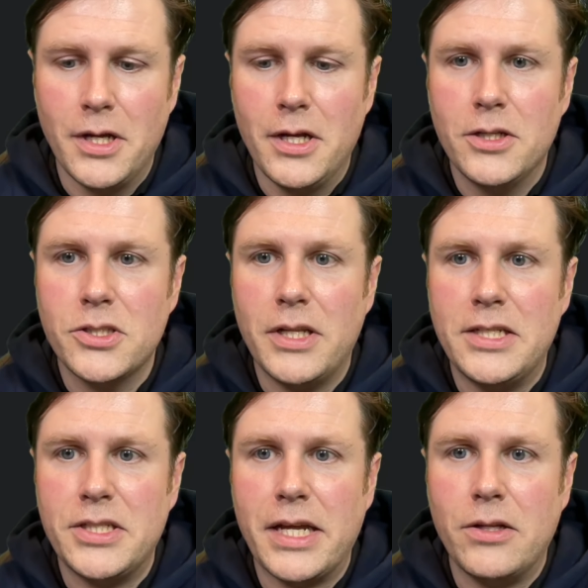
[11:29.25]
So let's
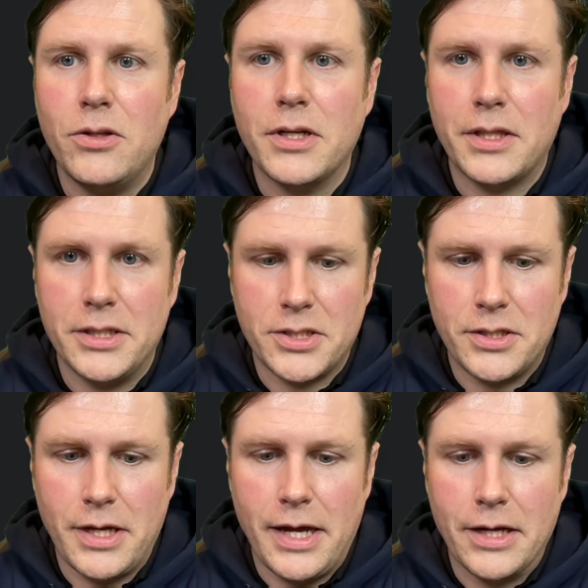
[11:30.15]
take a look at this
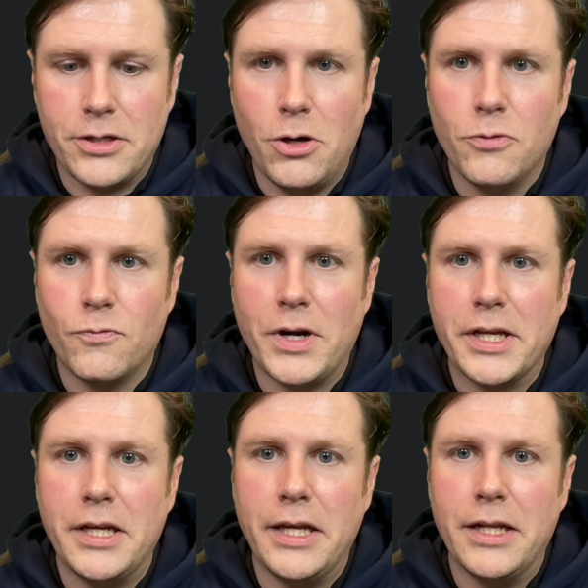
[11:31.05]
code running
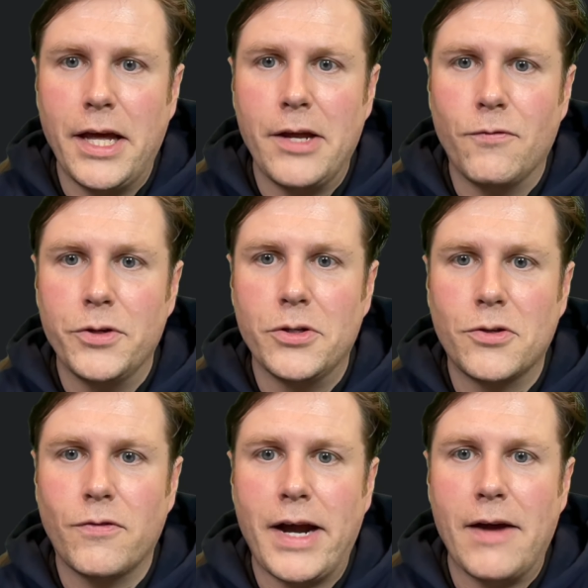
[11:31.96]
in a real
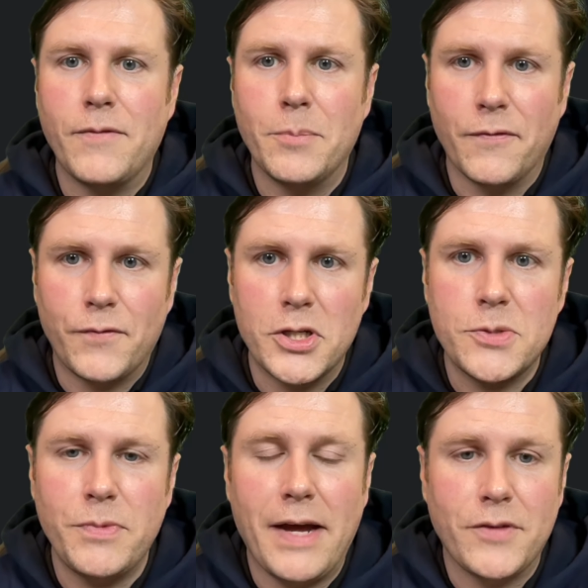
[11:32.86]
Karaf. But first,
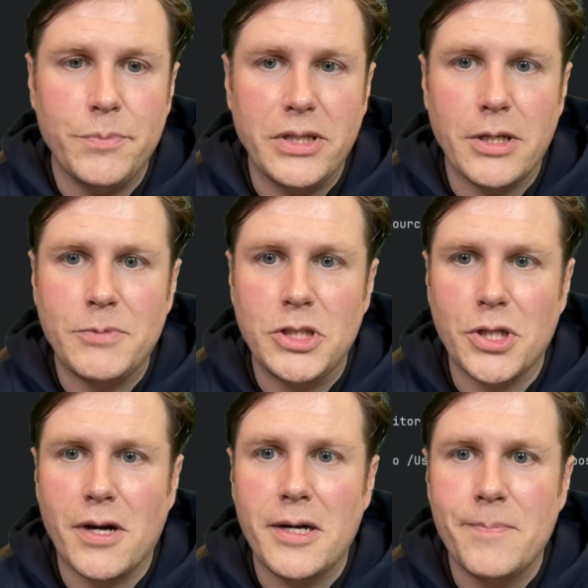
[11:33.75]
we have to build up the
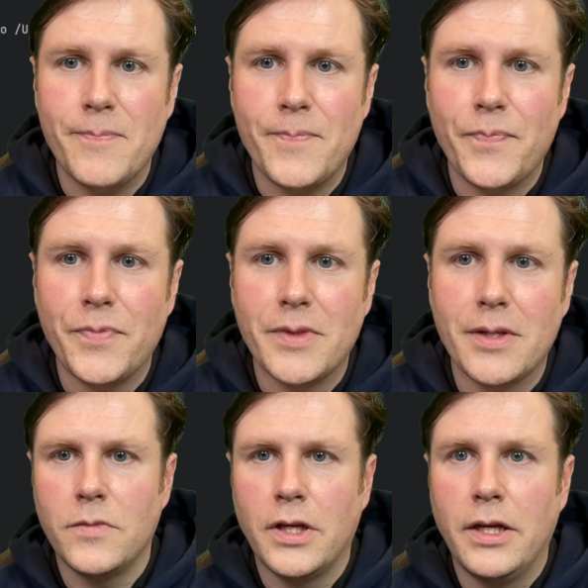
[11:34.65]
jar.
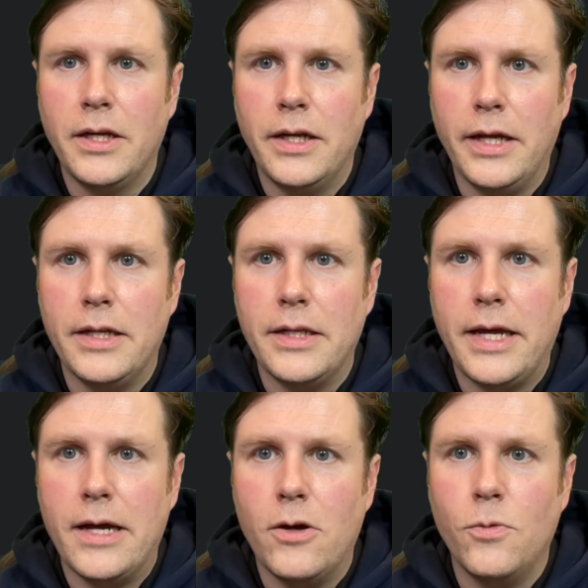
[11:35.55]
And
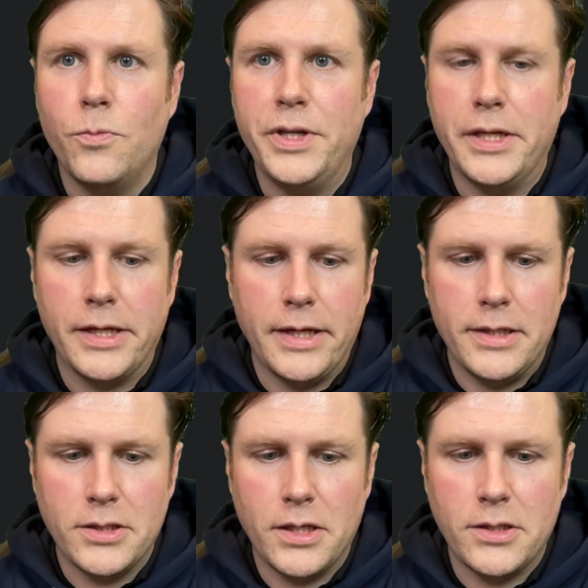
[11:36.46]
now we
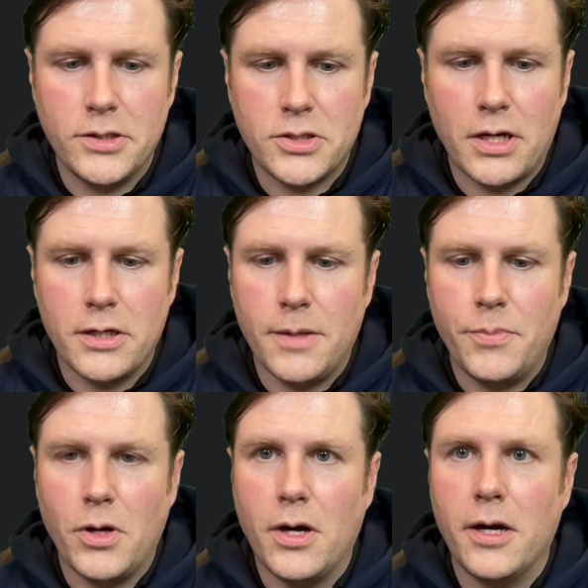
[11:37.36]
can start up
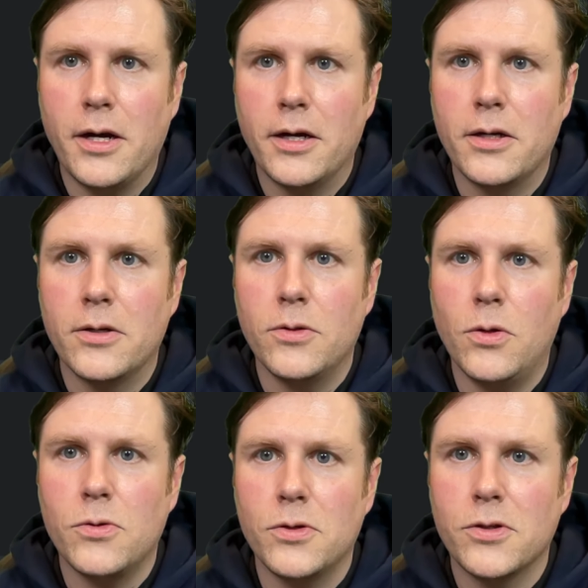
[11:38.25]
our
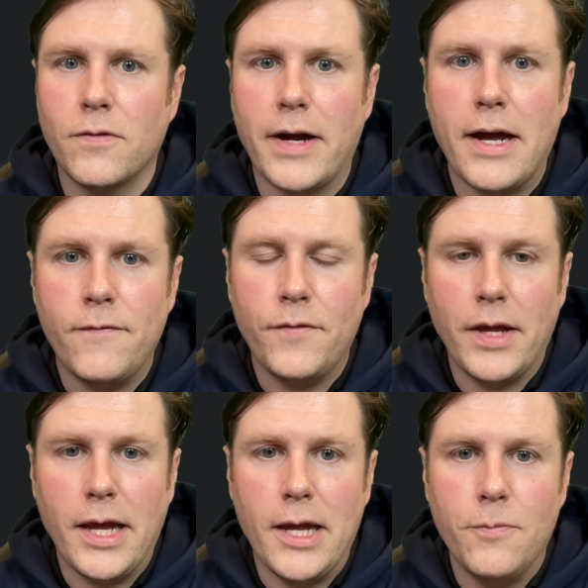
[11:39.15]
local Karaf
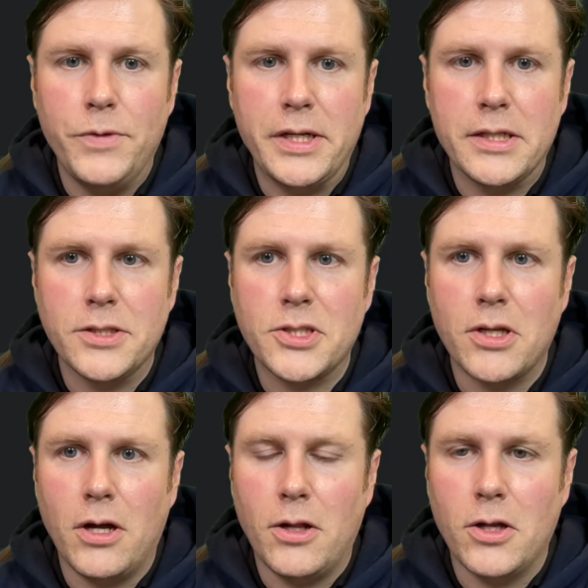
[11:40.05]
and we can
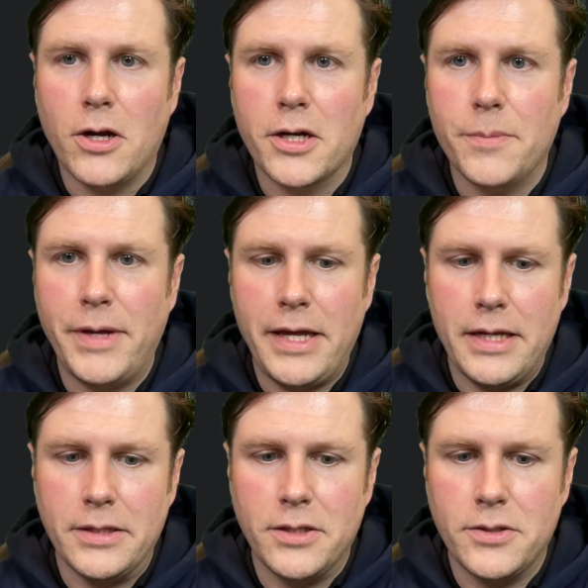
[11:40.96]
install our
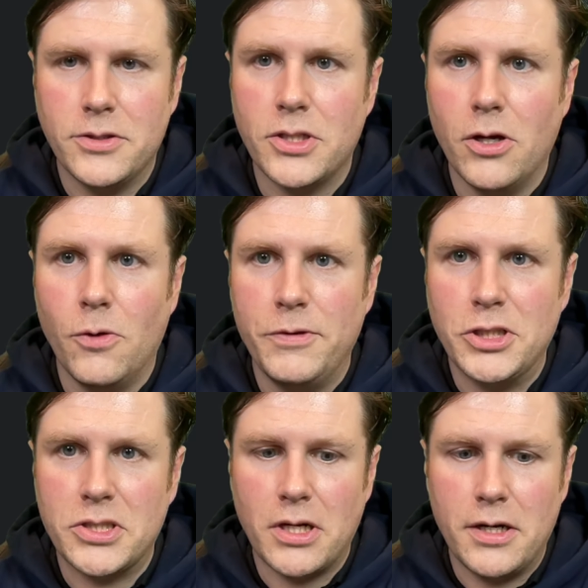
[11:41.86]
command. So we
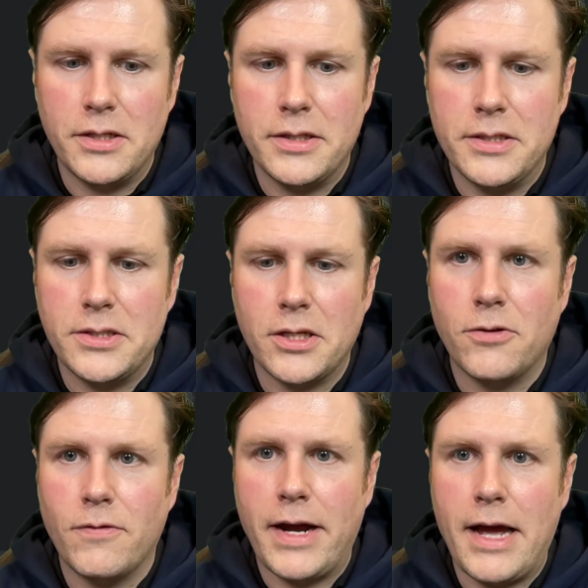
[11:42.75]
just started this
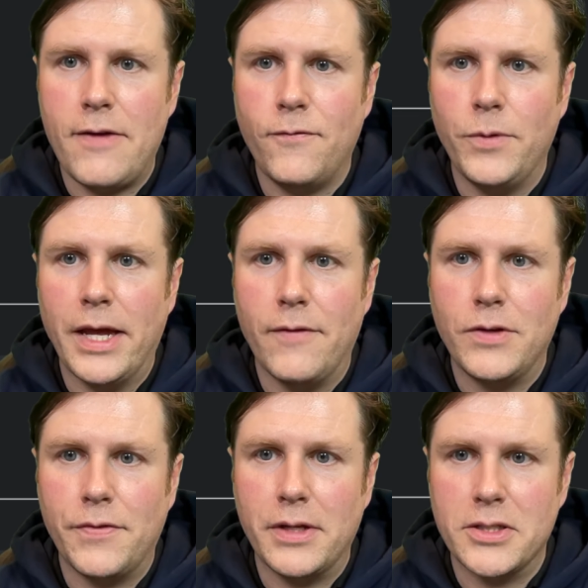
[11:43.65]
Karaf. We have
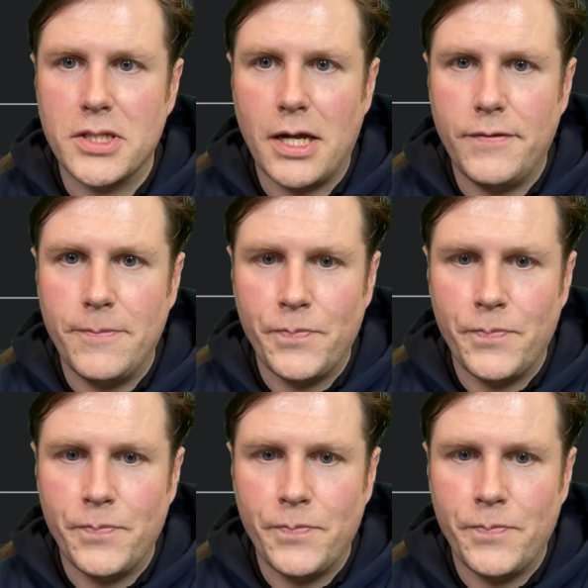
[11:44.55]
nothing inside of it.